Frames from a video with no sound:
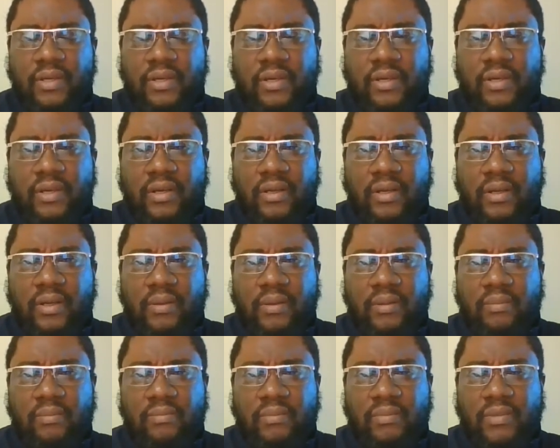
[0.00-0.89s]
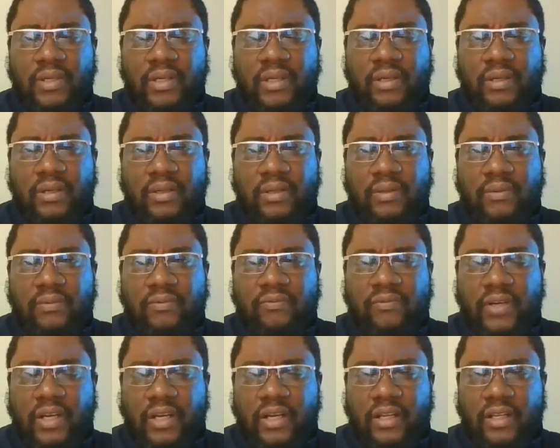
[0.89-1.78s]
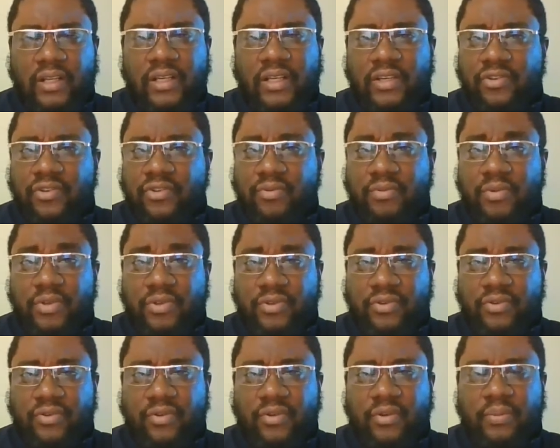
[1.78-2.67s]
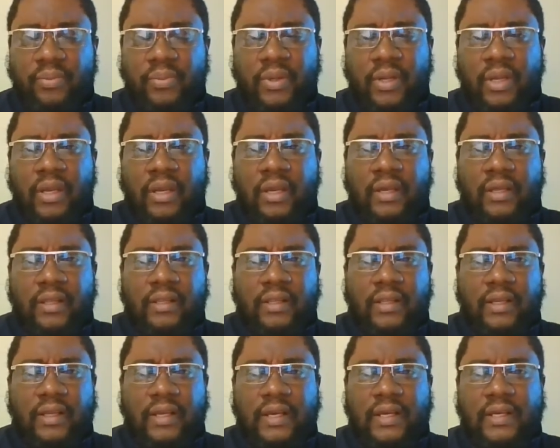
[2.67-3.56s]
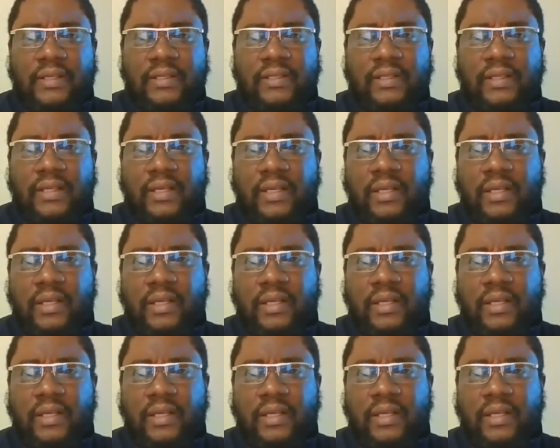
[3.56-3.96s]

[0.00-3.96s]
violent extremist group that has